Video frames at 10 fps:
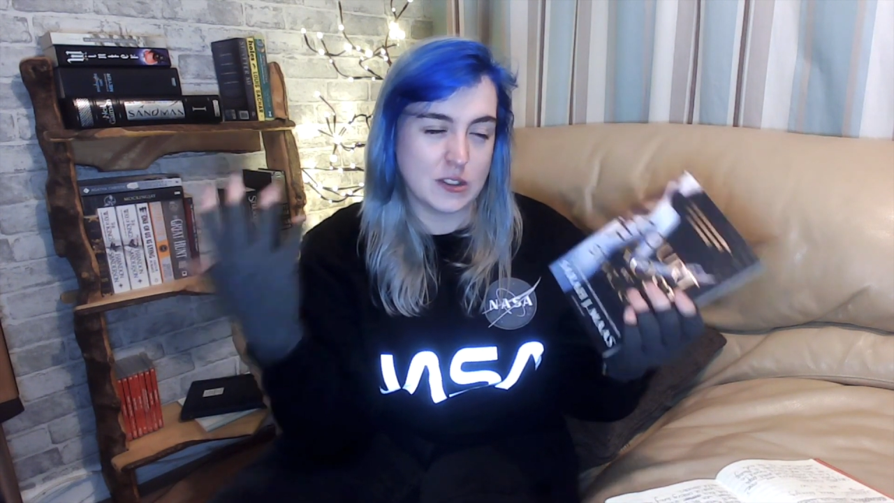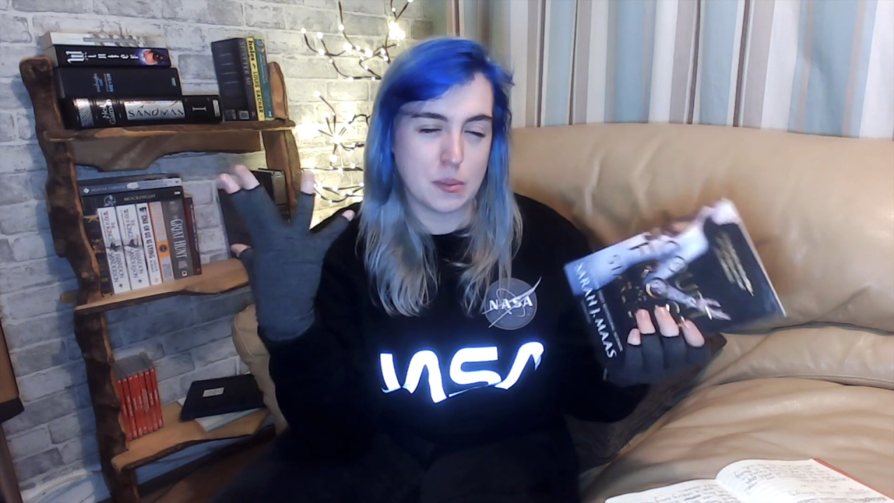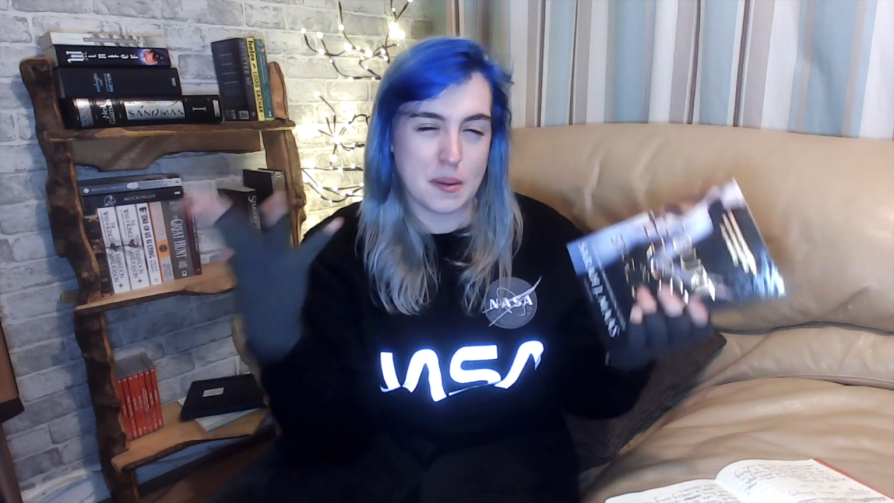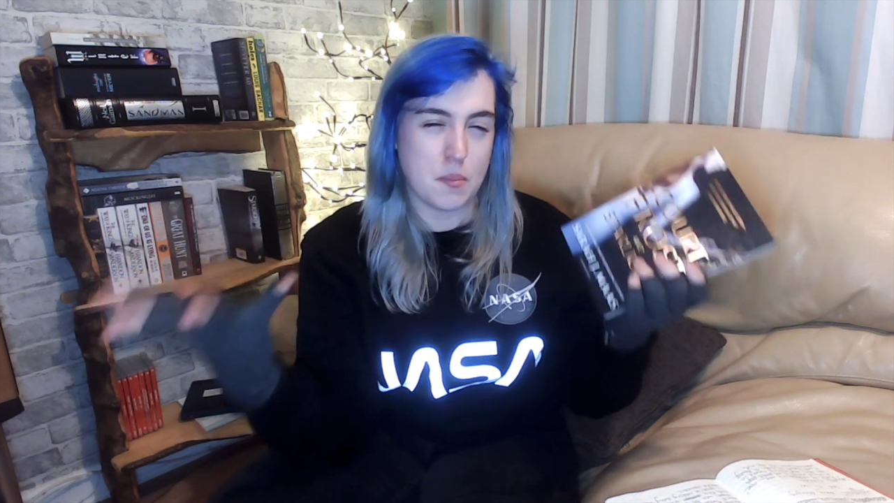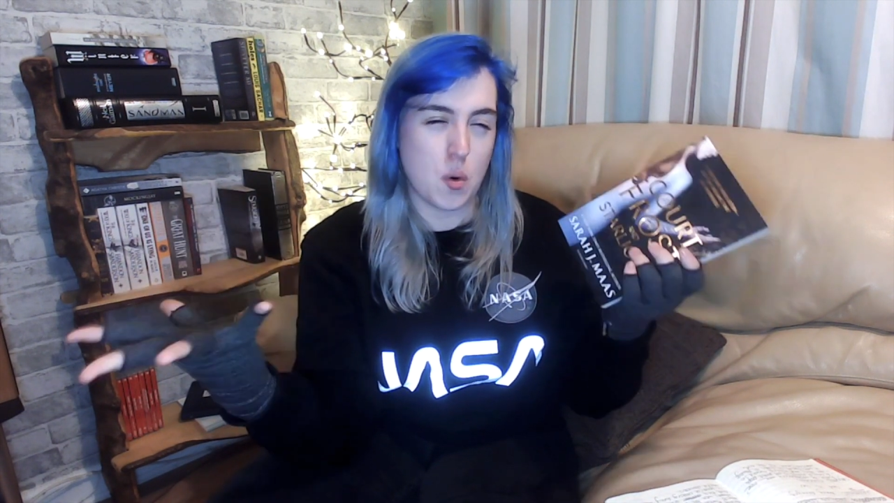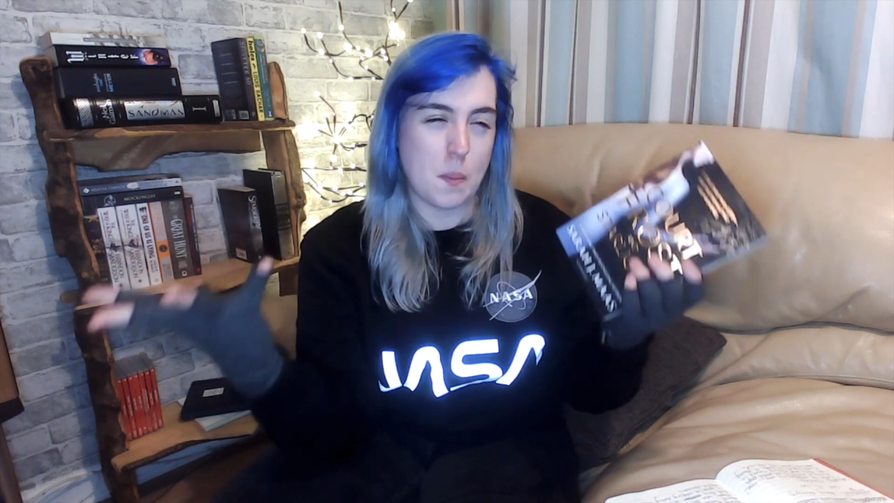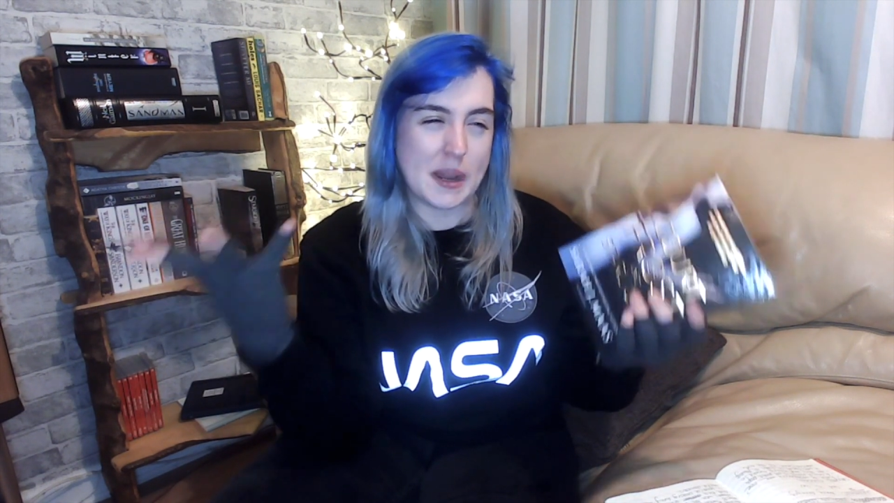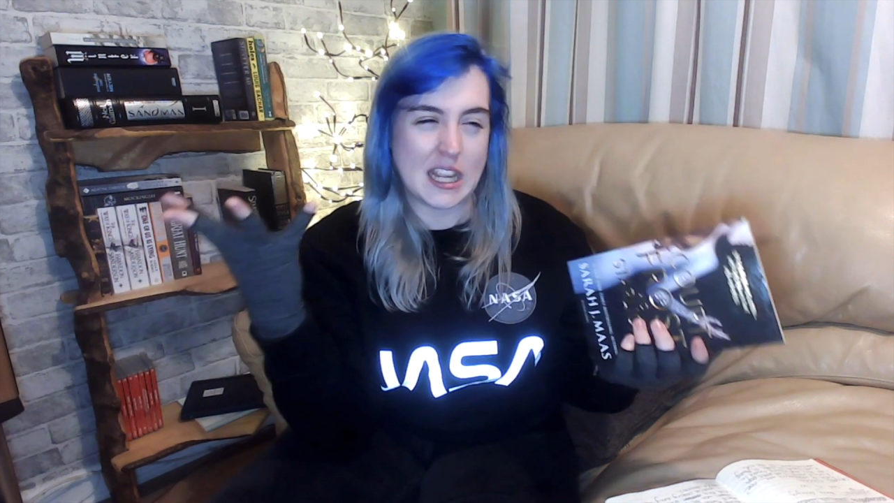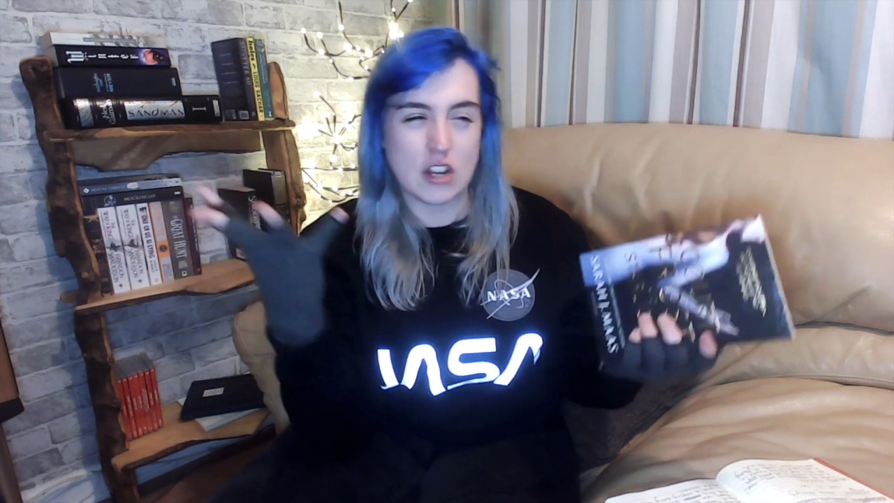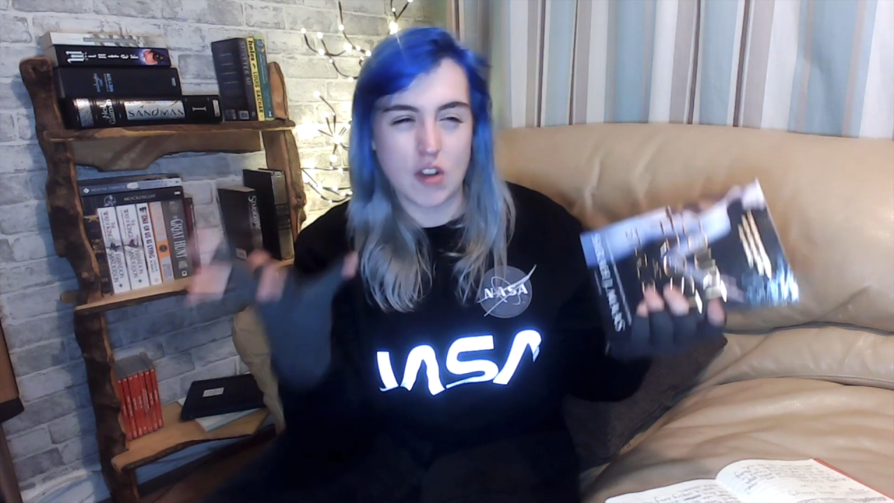a bit more
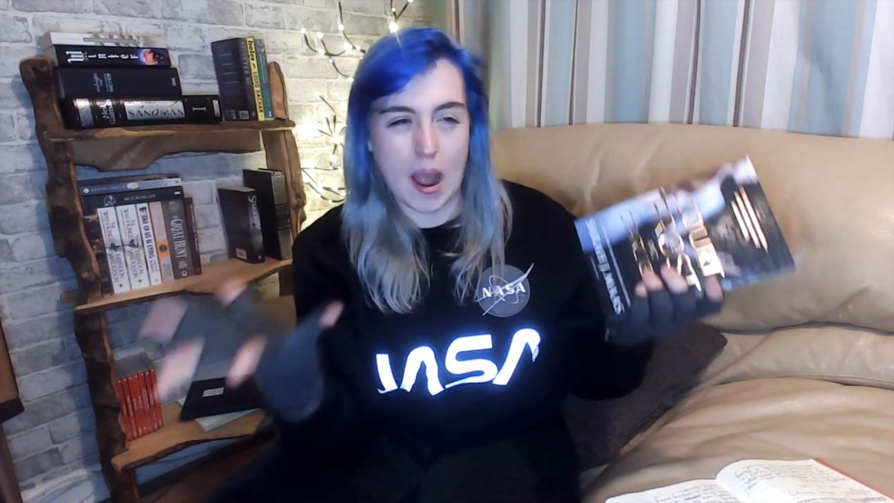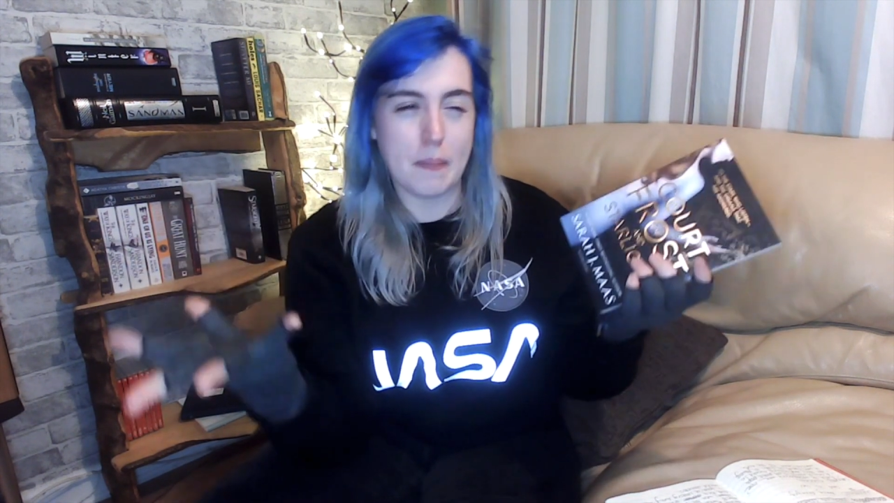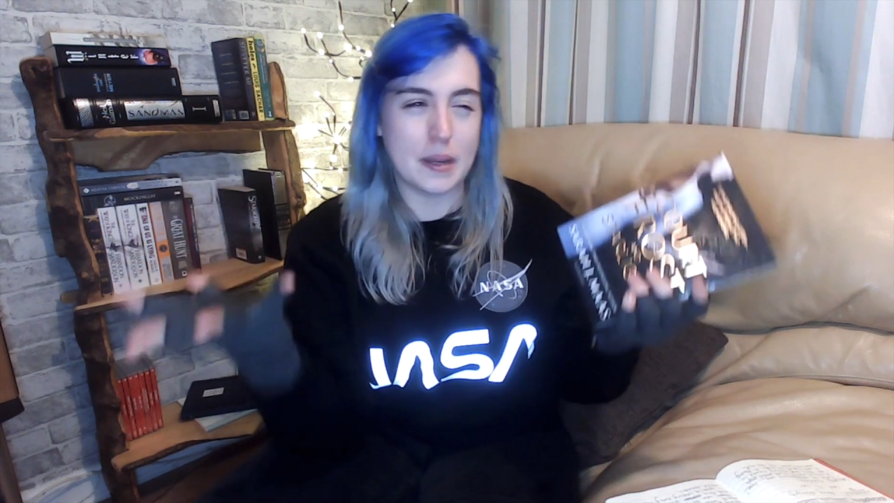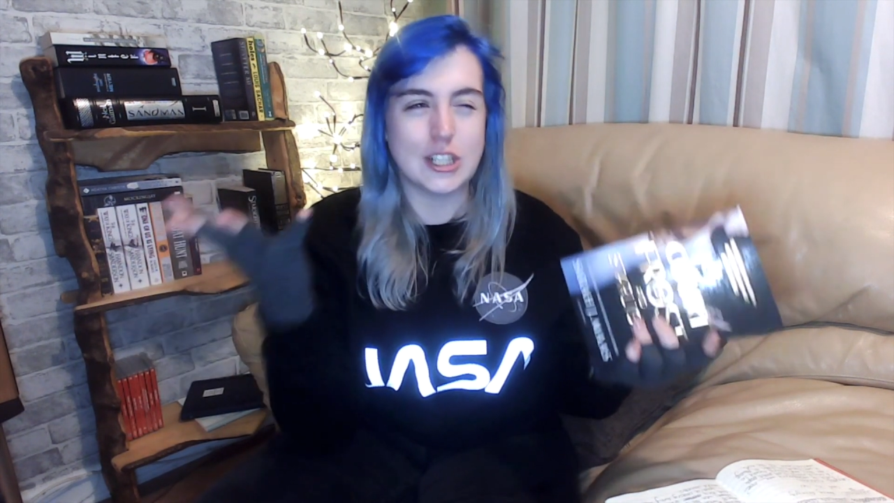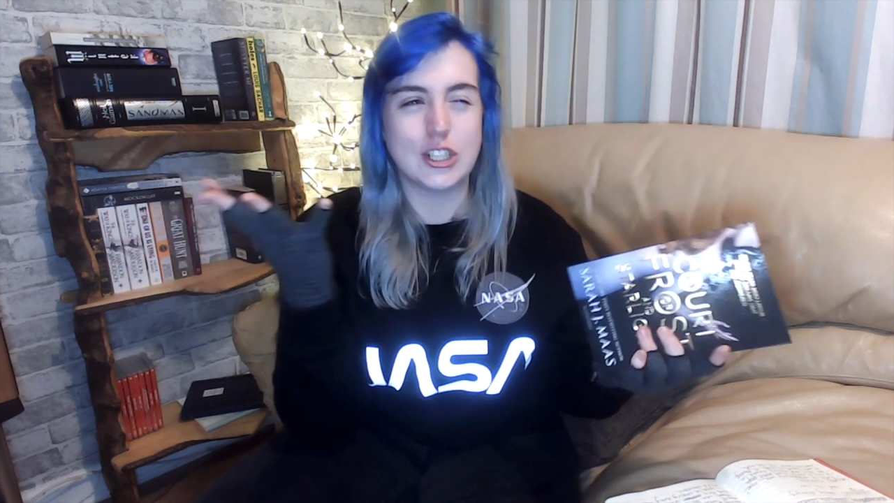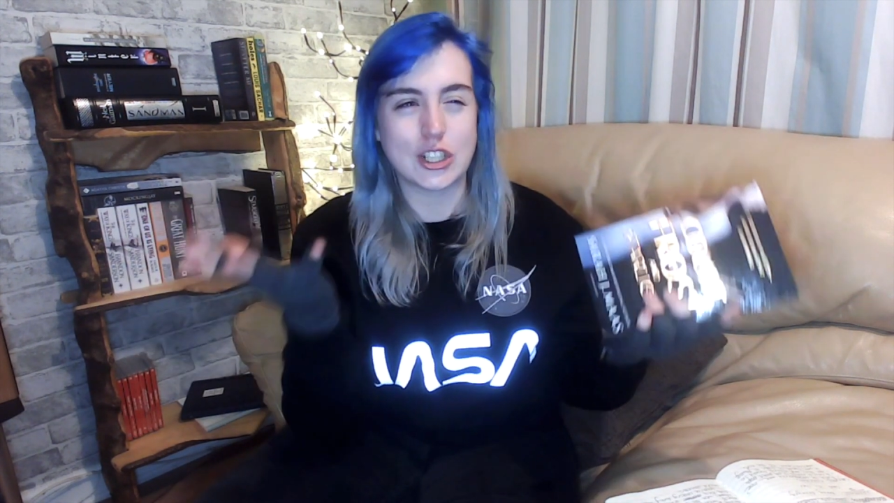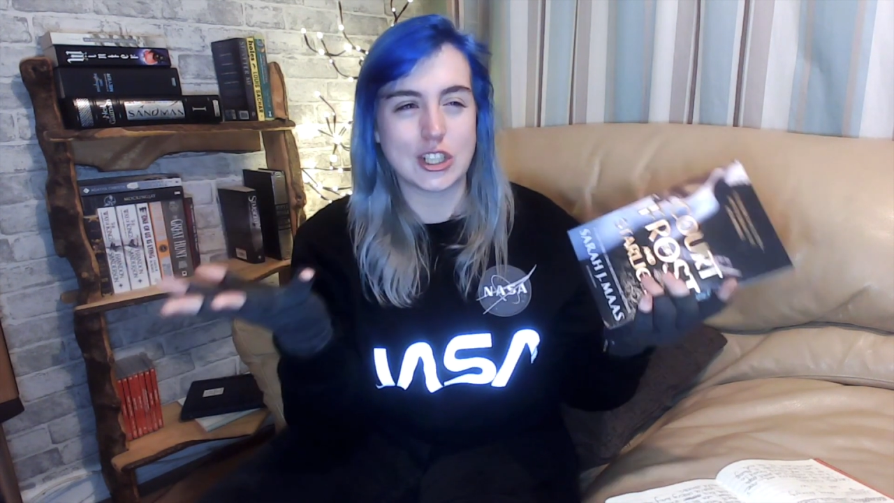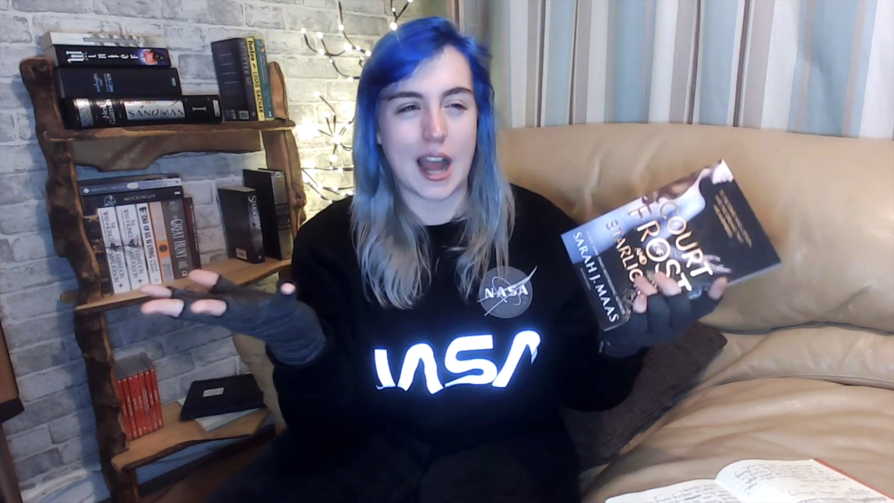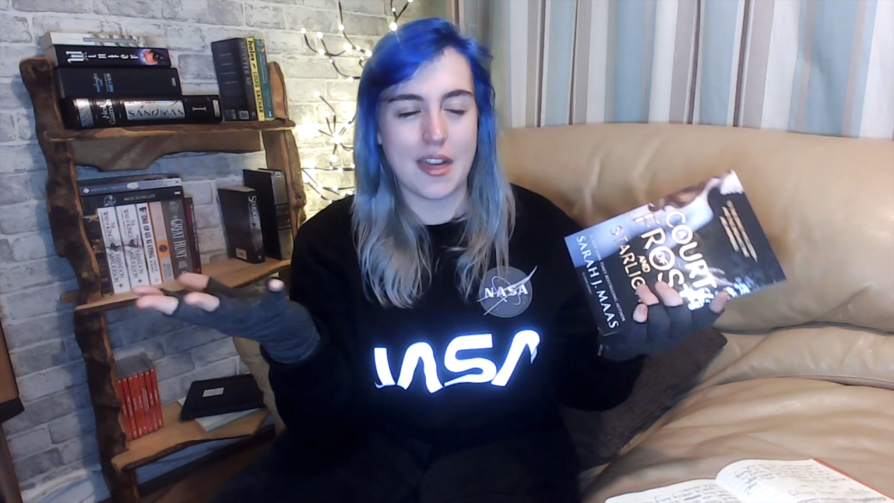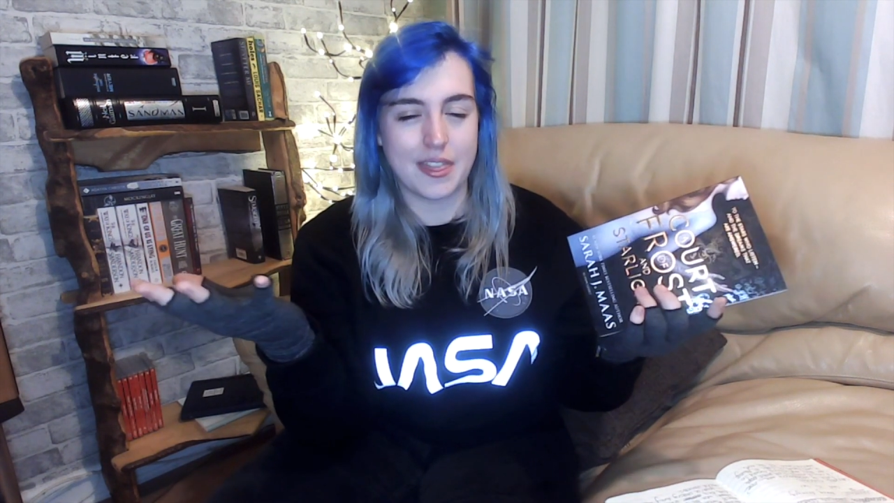money grab-ish,
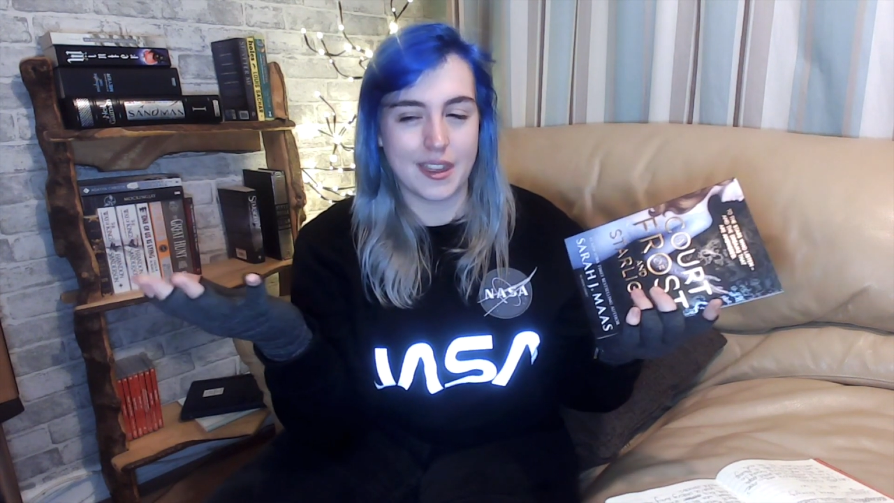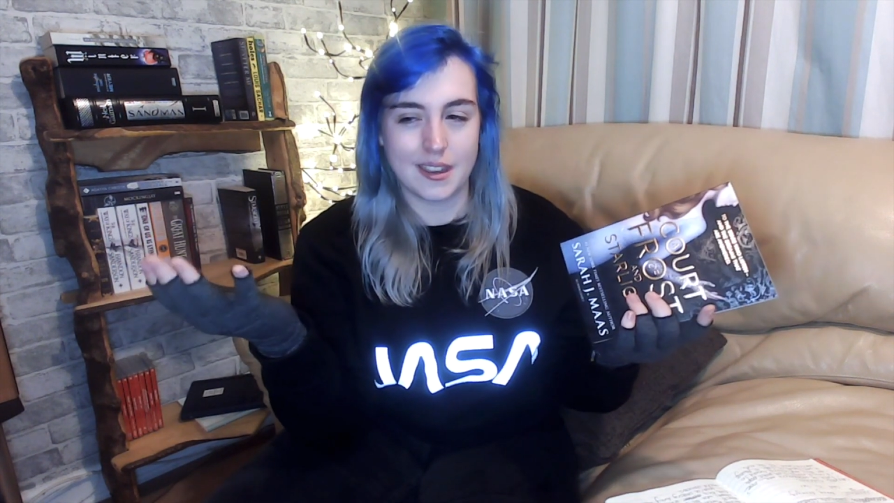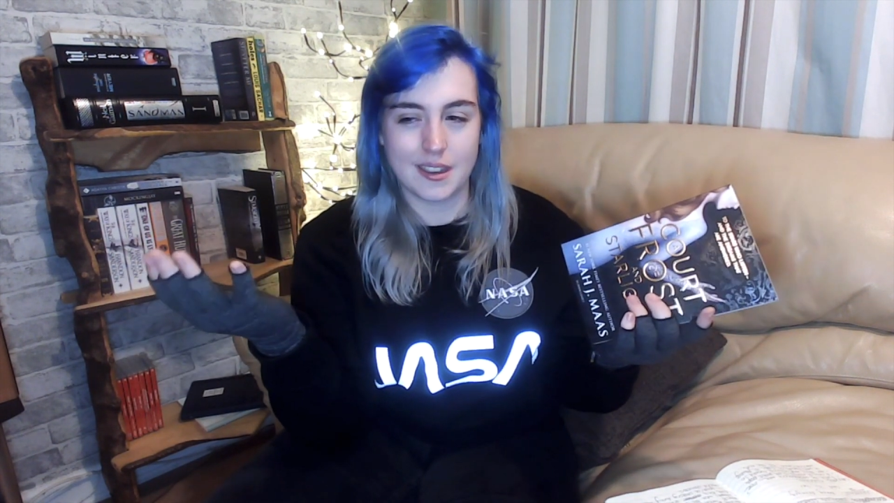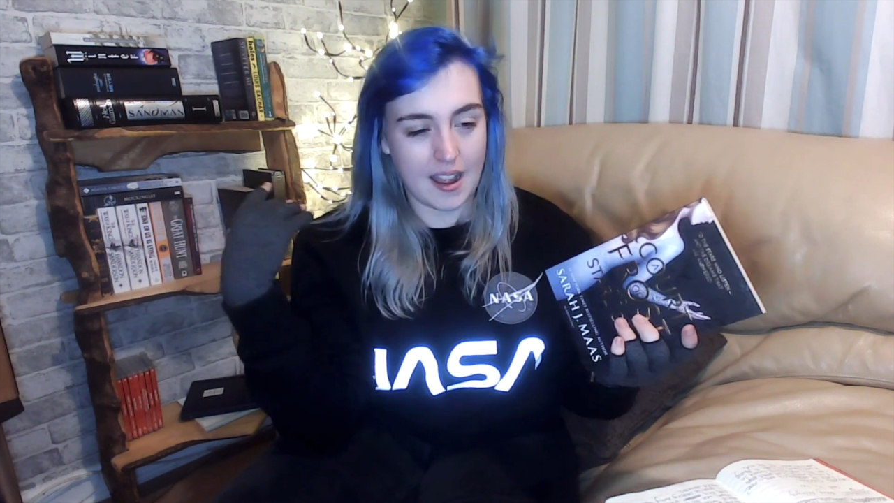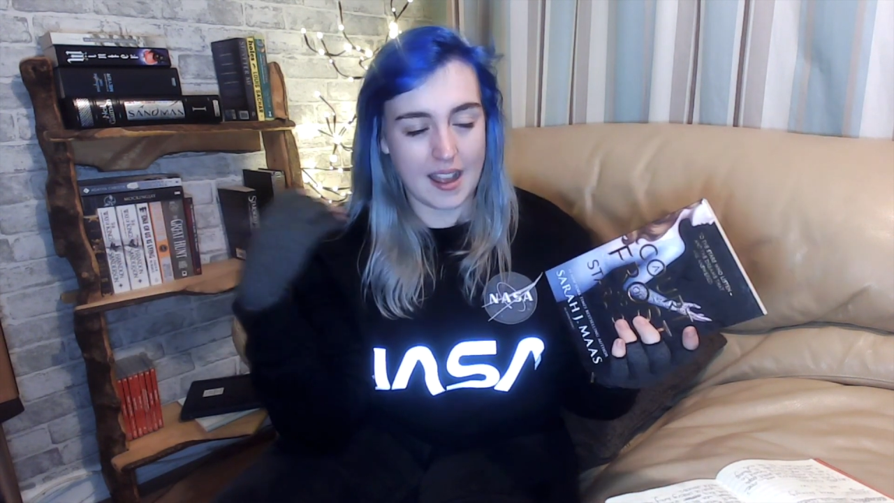I think.